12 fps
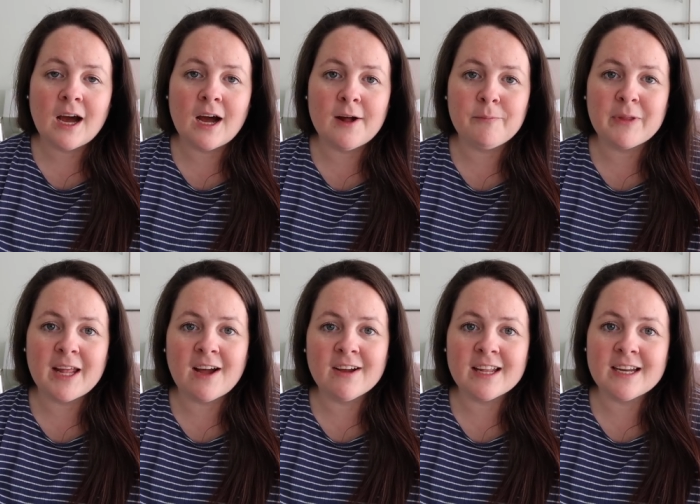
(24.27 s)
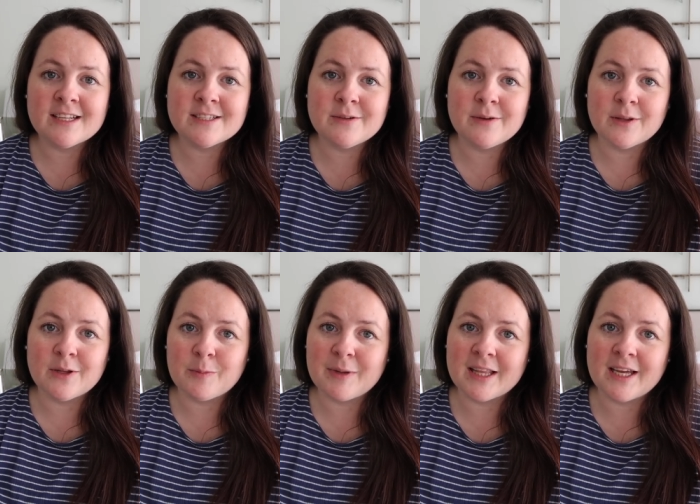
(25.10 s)
um, and I'll get into a
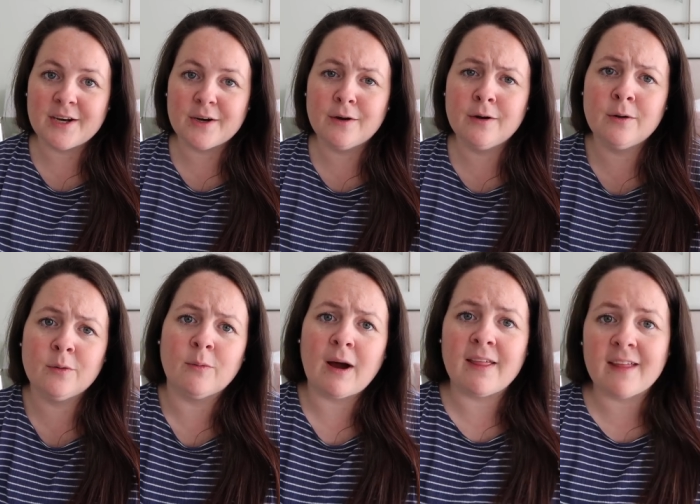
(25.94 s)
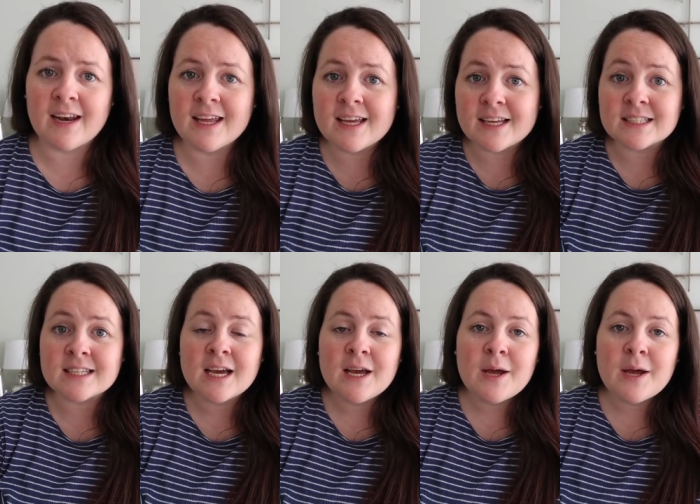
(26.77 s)
little bit later why that is.